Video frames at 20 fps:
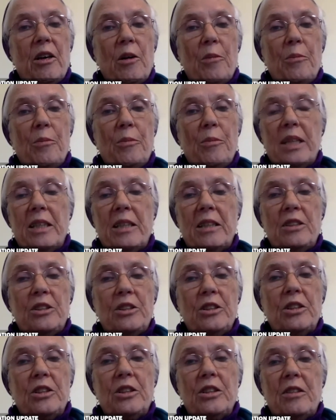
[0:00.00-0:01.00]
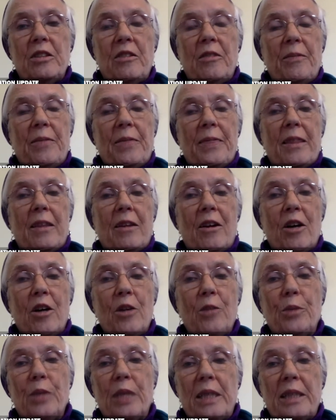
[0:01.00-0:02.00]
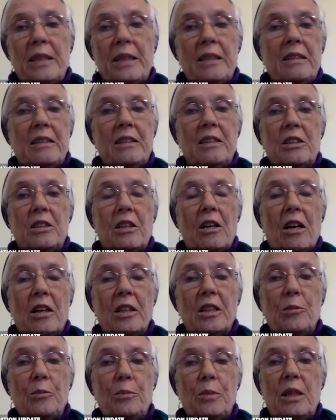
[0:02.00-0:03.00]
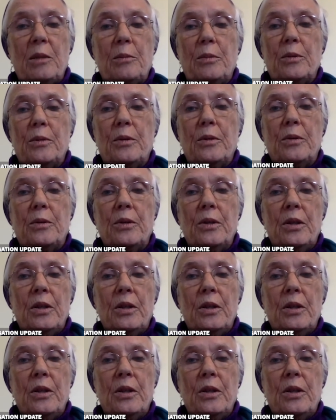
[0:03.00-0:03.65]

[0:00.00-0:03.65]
but it's just heartbreaking to talk to people.